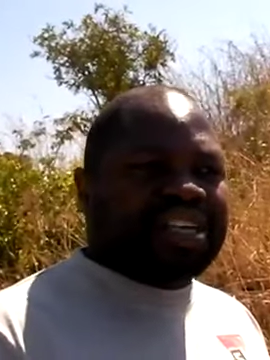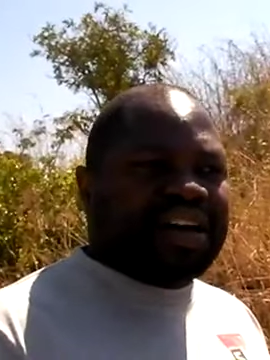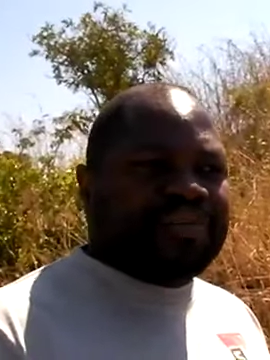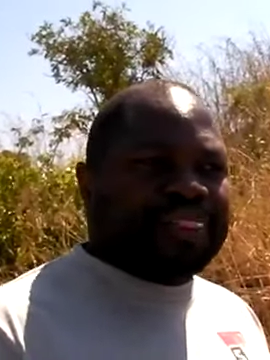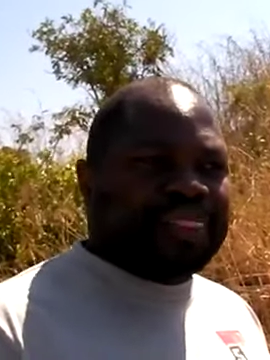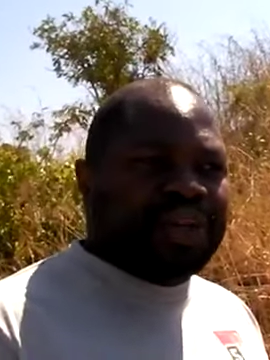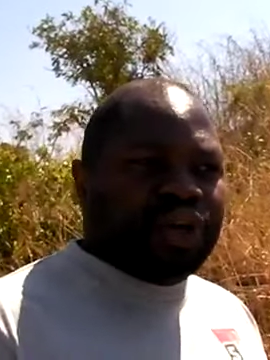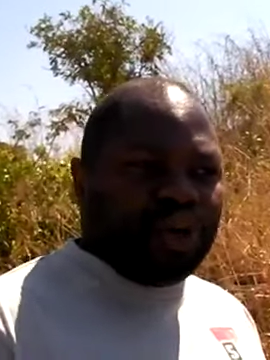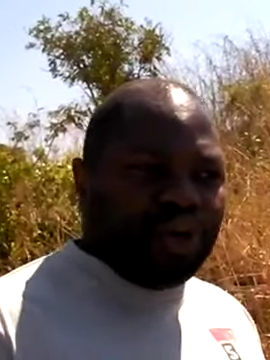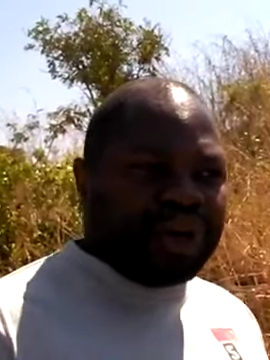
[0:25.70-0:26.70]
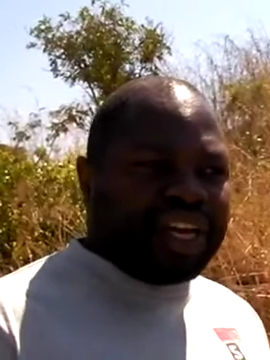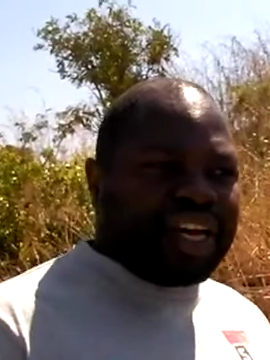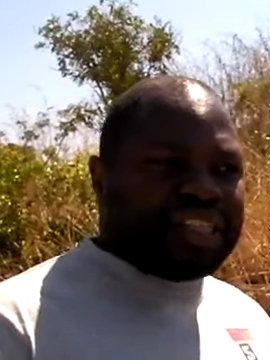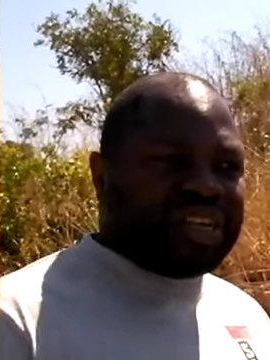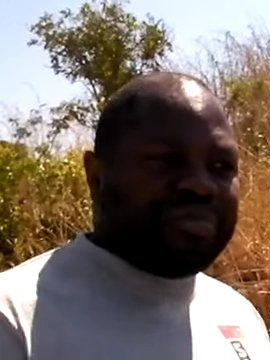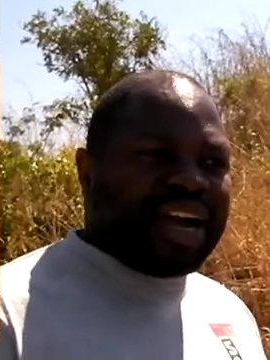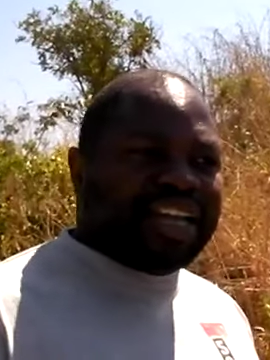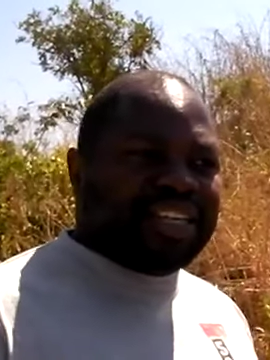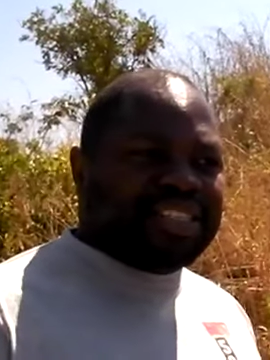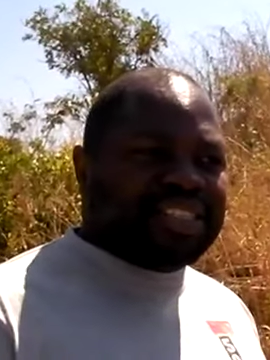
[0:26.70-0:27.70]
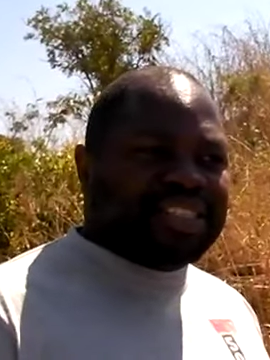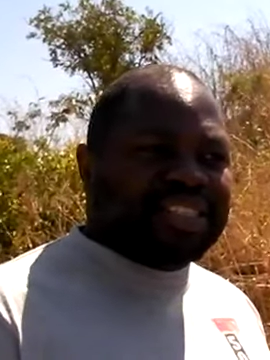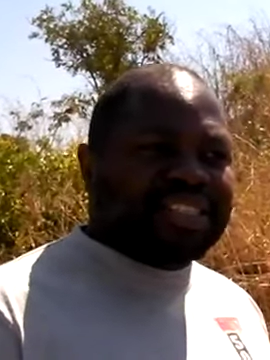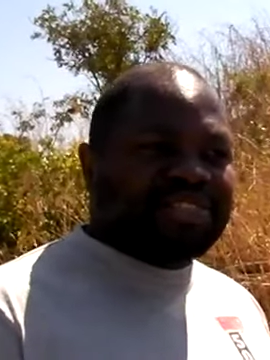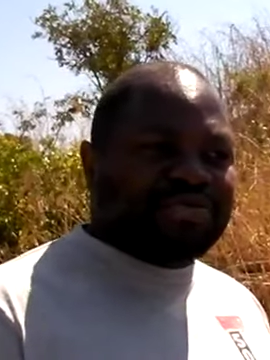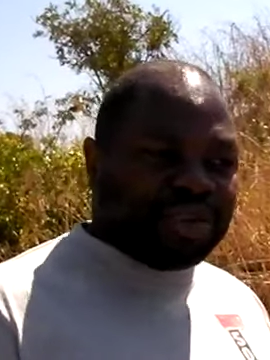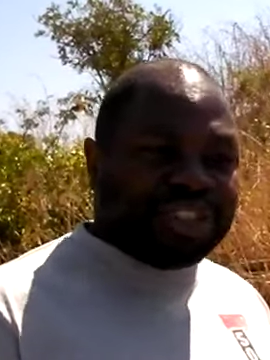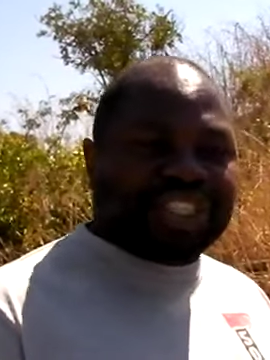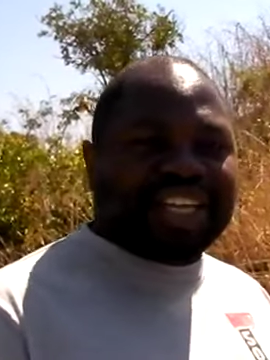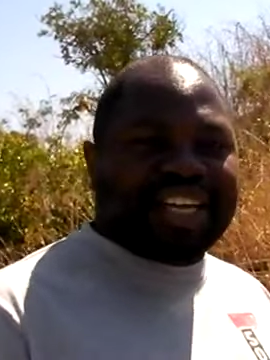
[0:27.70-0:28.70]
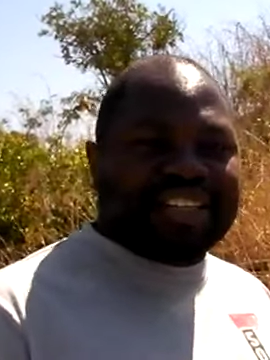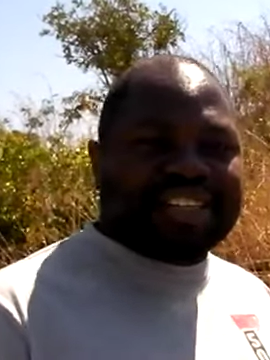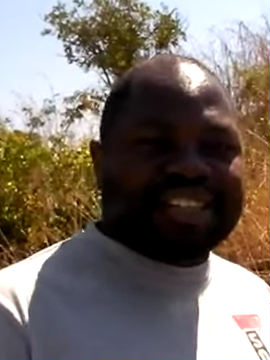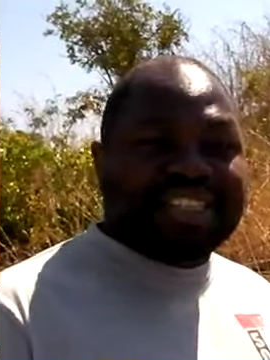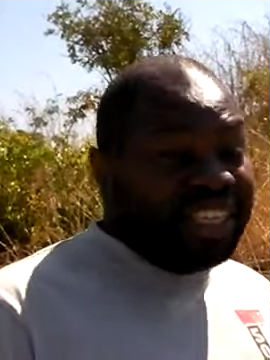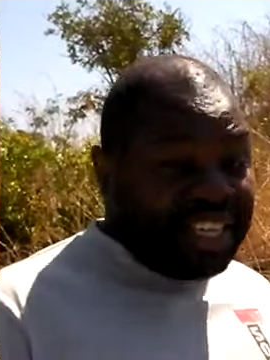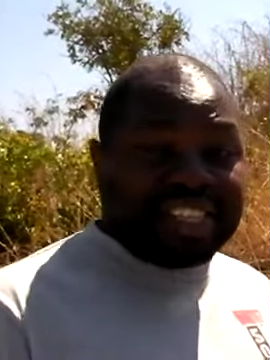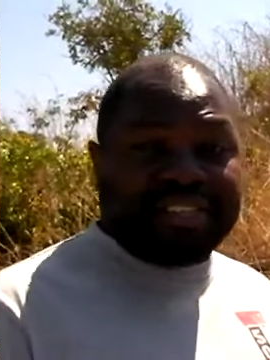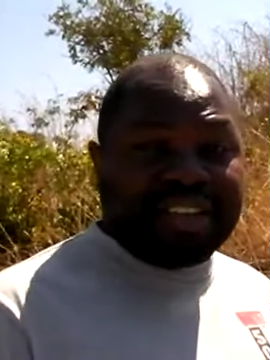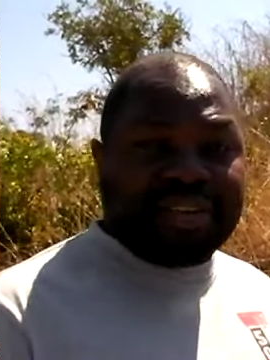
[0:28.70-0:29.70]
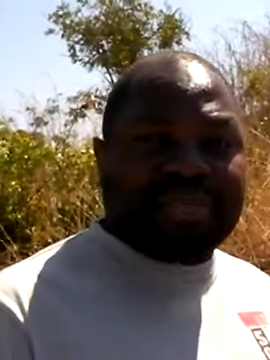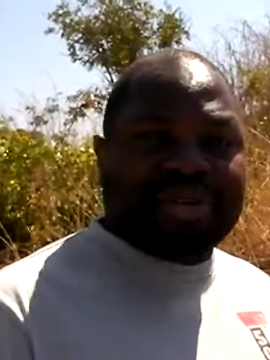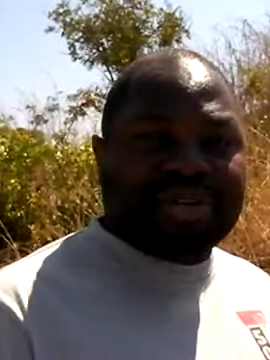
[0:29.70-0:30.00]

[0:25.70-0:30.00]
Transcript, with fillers: um, looking at the market for the chickens. Yeah. It's available.